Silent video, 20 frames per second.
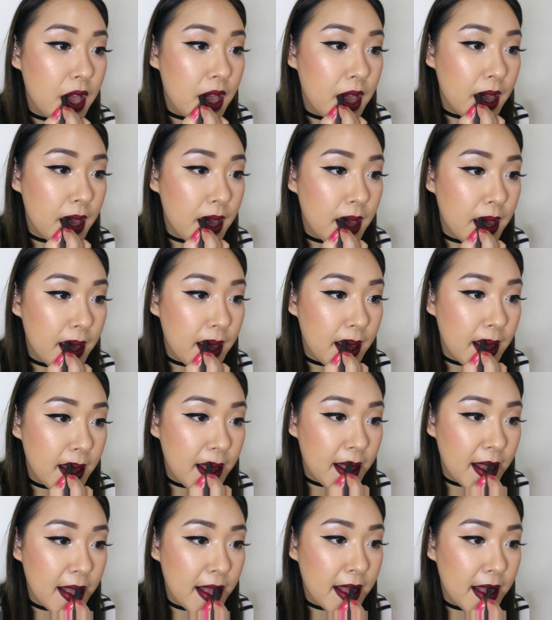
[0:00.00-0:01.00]
to kind of blend
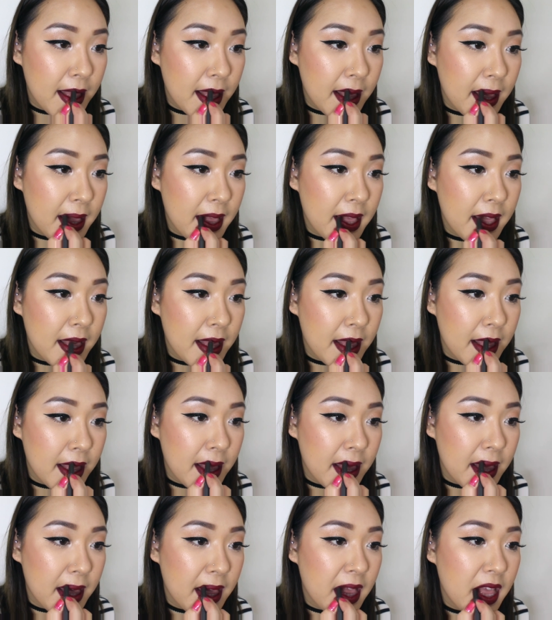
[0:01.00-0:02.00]
it out.
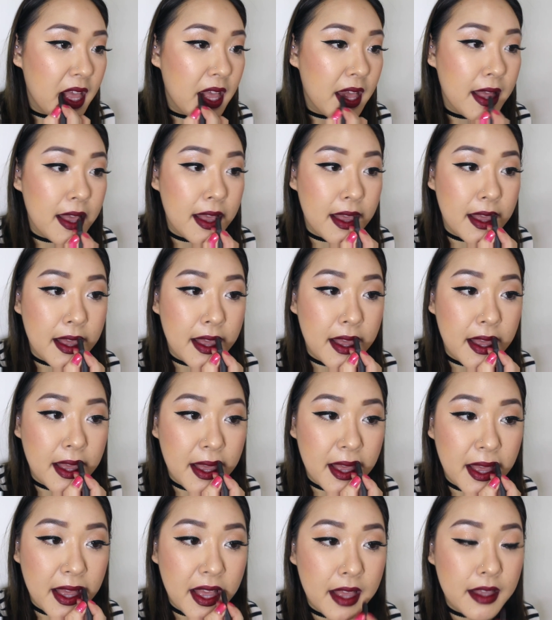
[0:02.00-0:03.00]
I'm using that
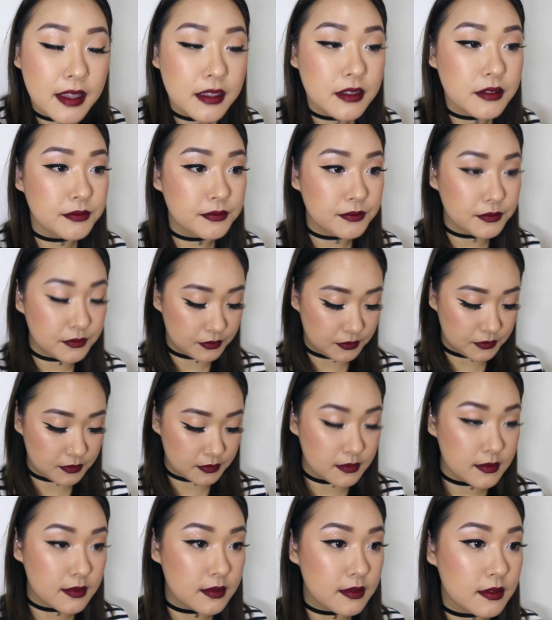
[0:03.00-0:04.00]
liner one more time to
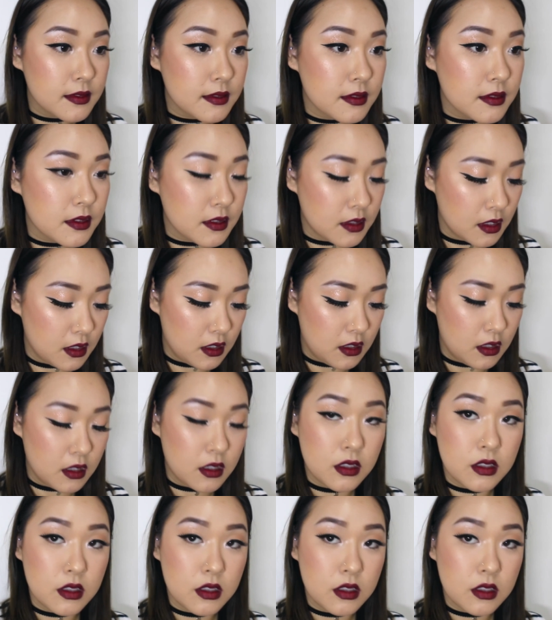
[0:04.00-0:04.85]
just kind of darken up